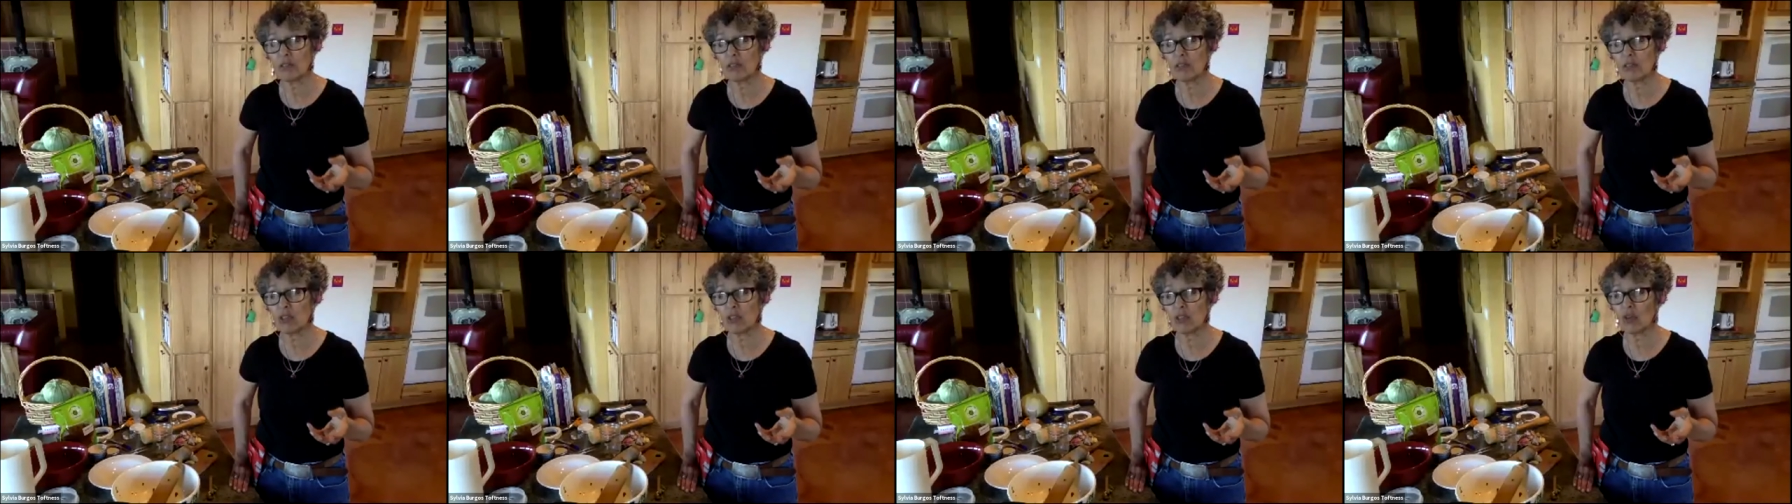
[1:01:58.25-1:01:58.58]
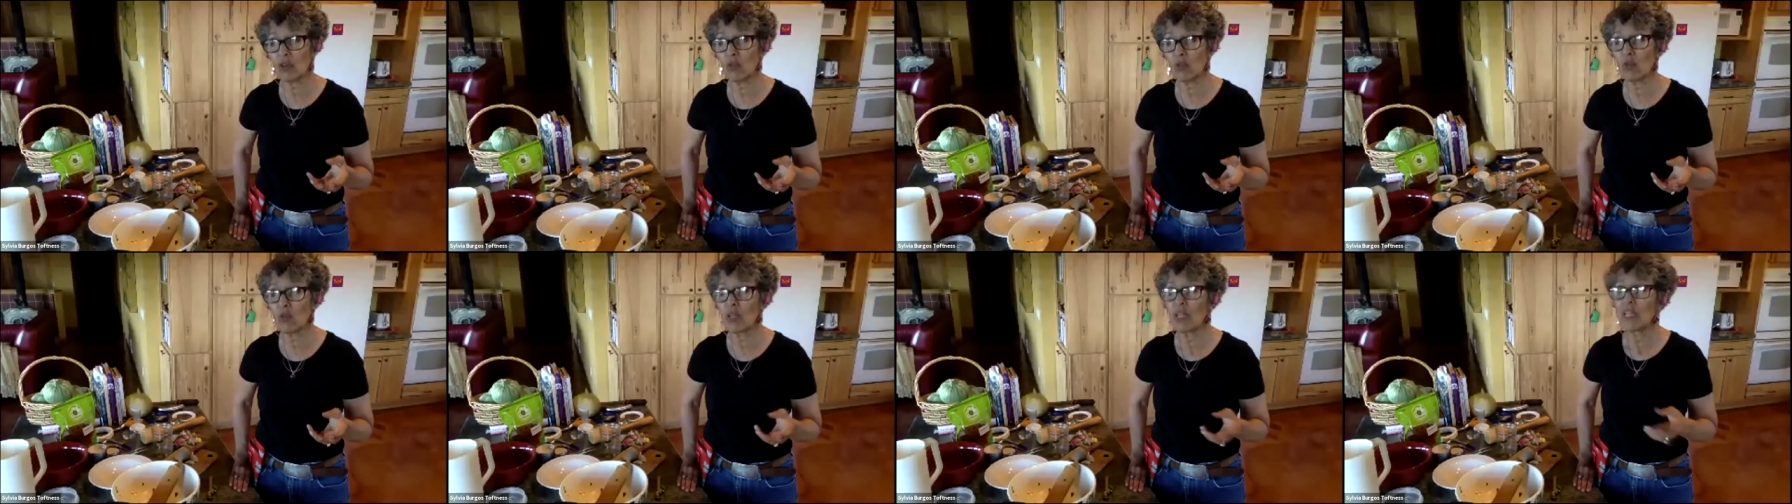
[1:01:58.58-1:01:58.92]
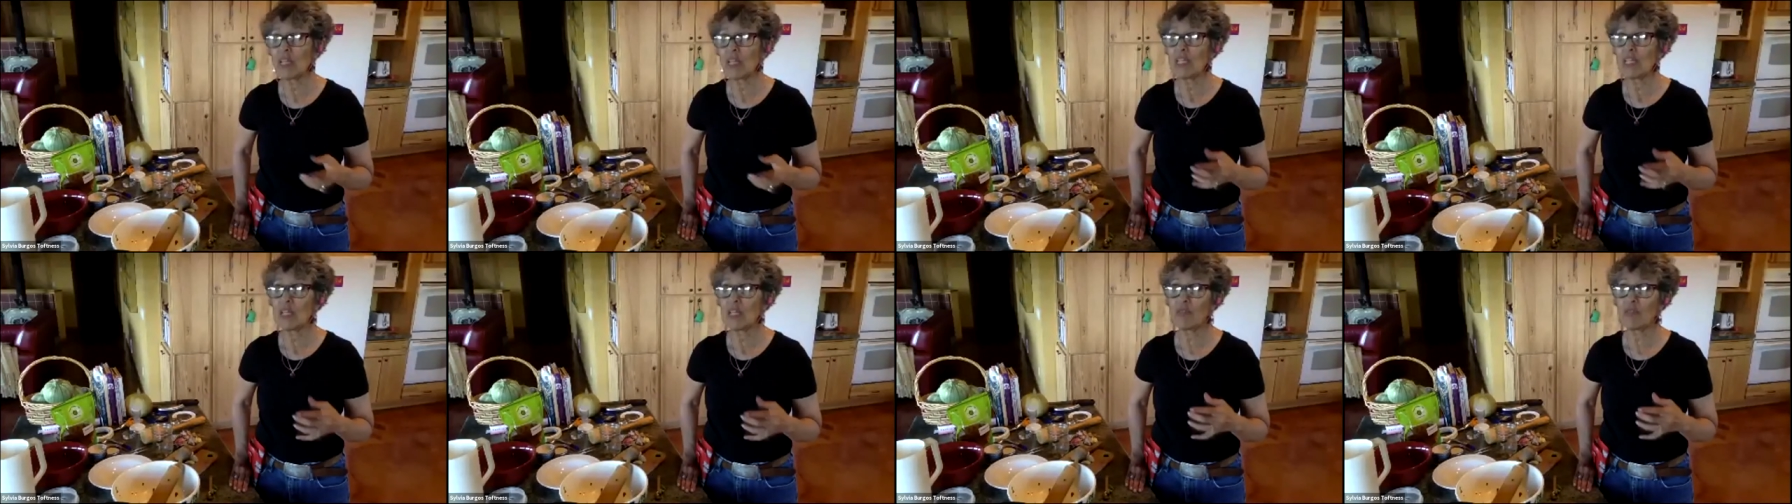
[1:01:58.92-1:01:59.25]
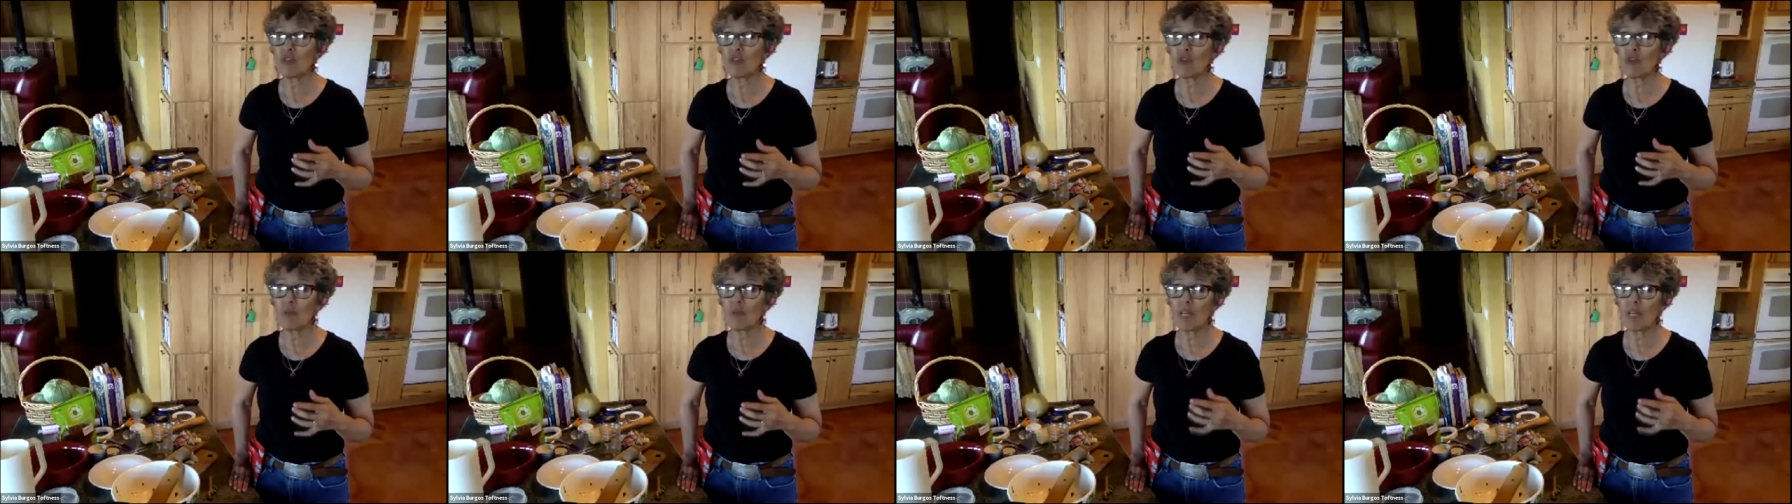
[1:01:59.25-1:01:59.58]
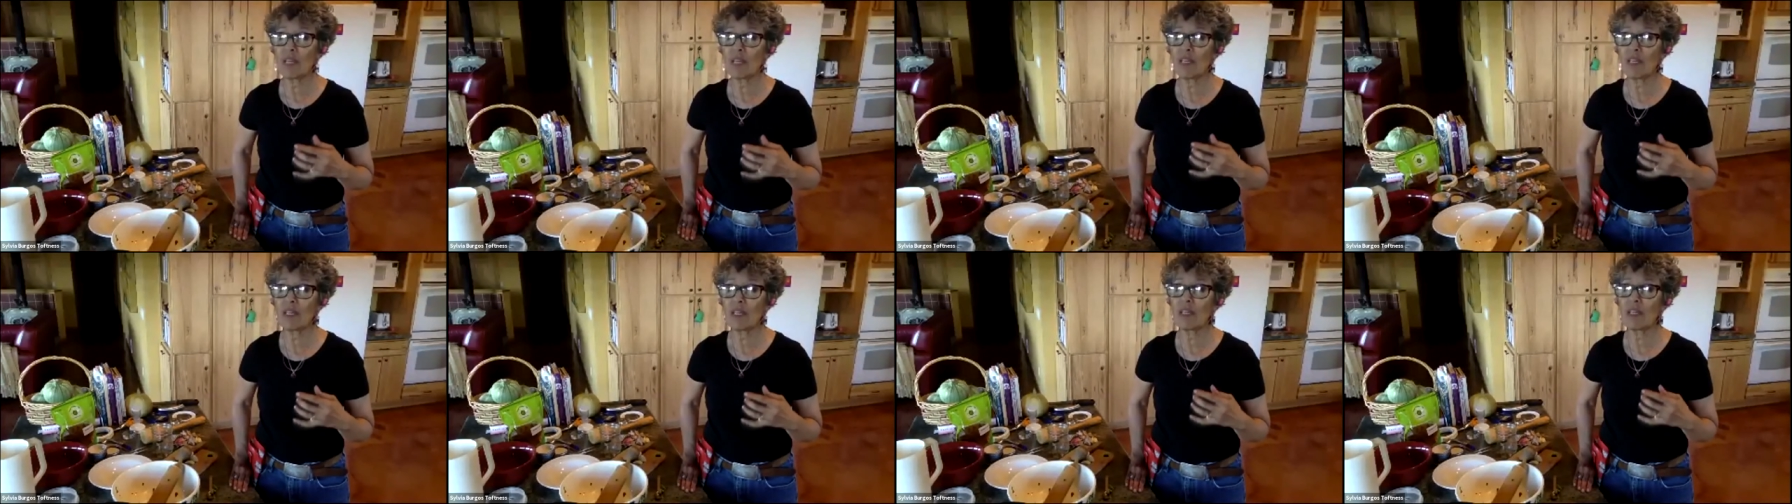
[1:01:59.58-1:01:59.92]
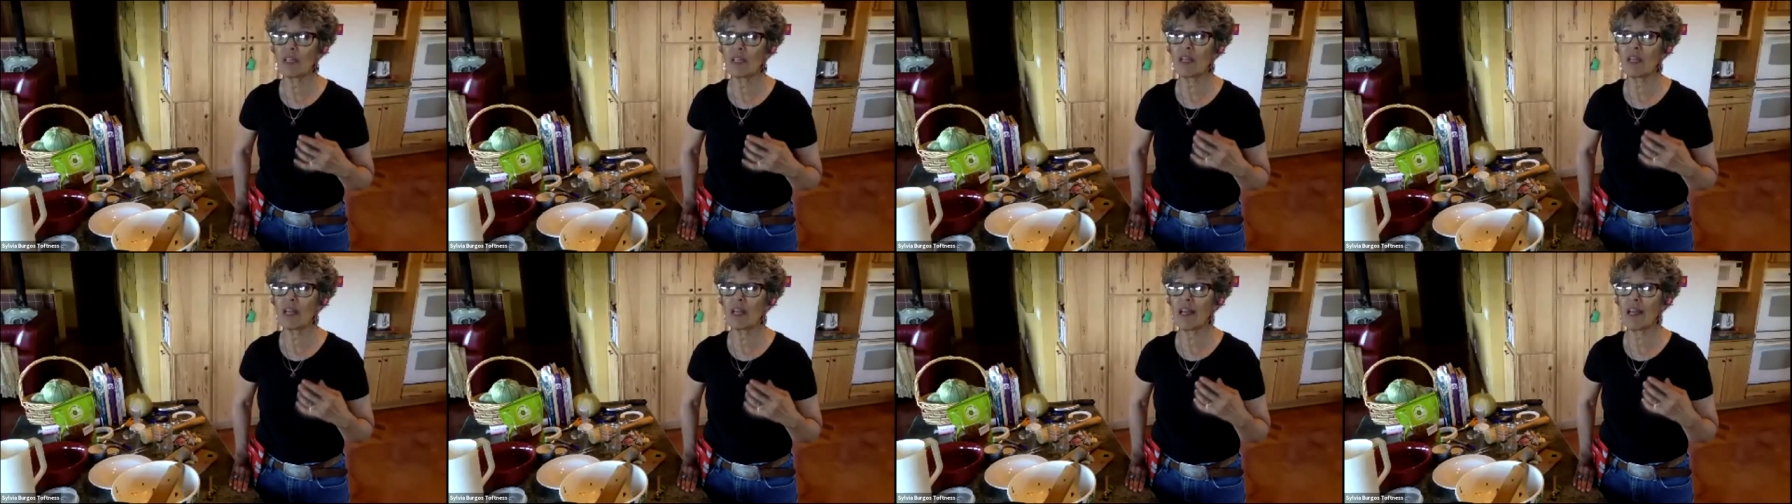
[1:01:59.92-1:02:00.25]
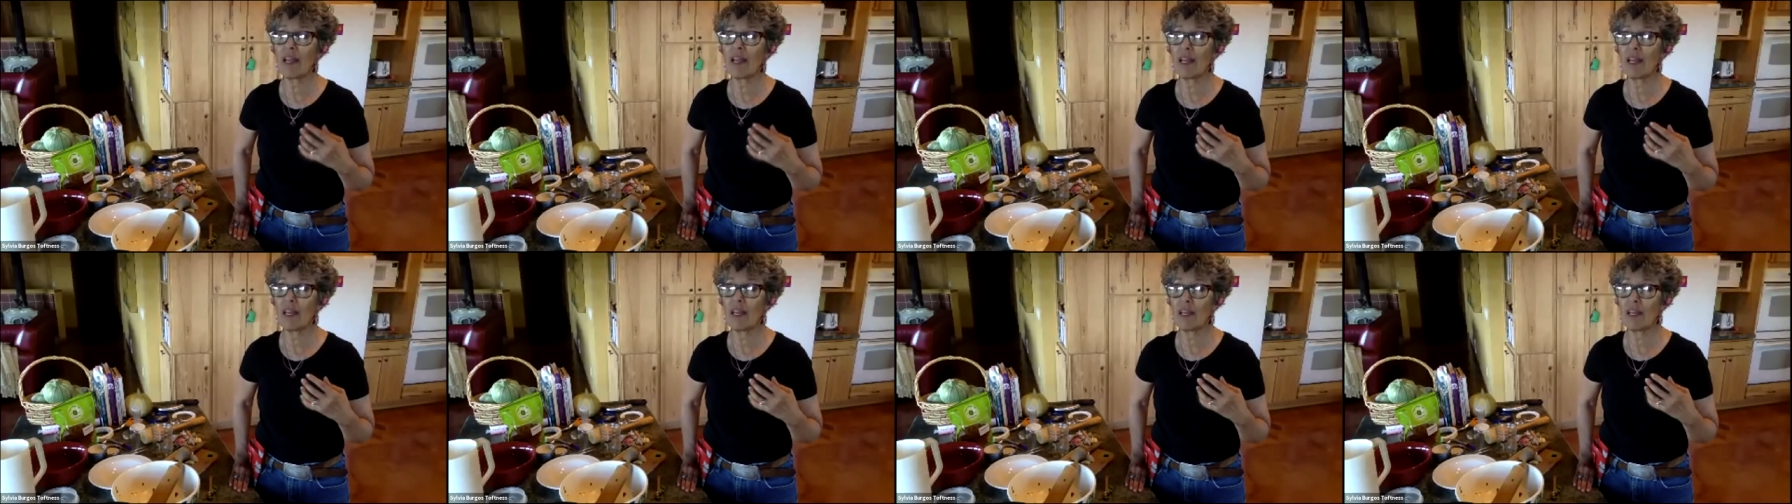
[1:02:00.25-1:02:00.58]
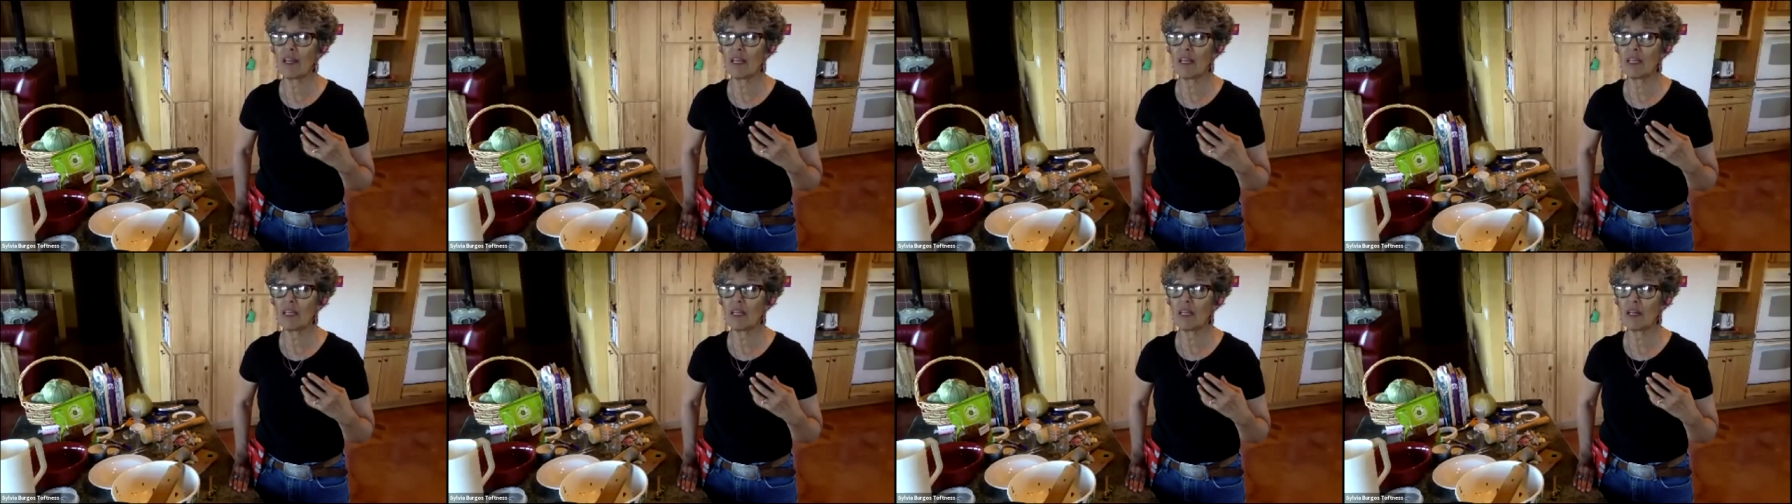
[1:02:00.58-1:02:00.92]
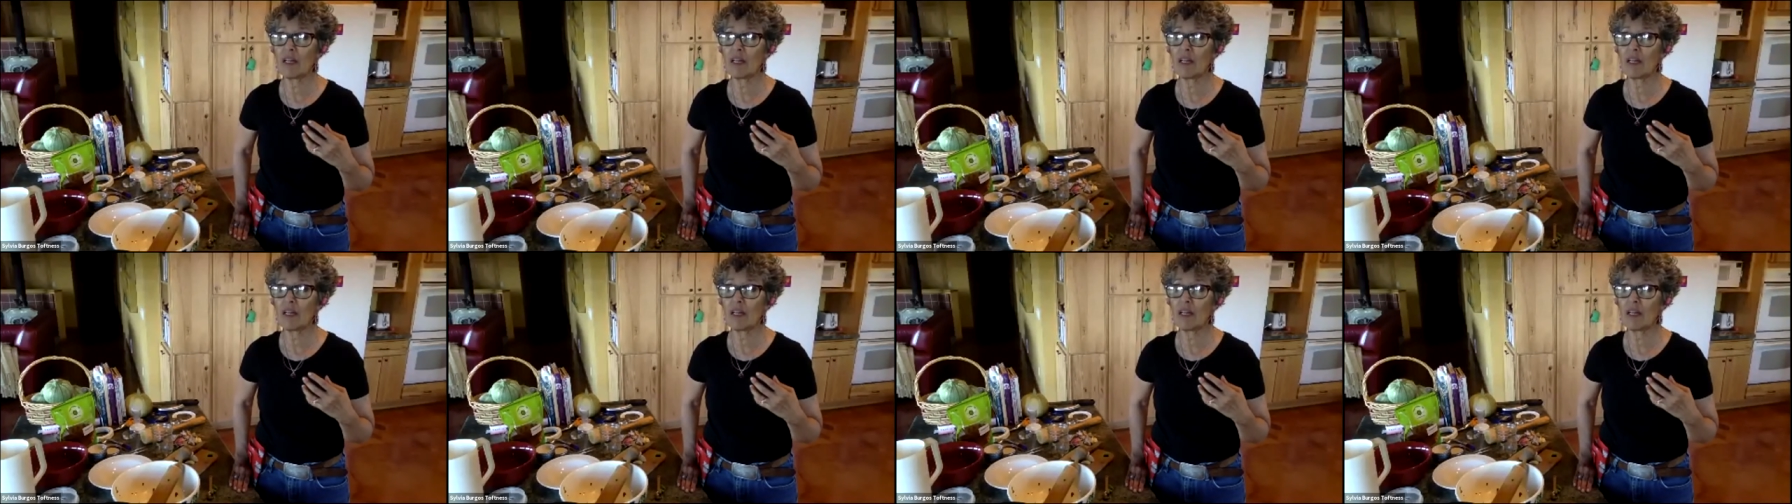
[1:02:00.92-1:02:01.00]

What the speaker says: So if you're making a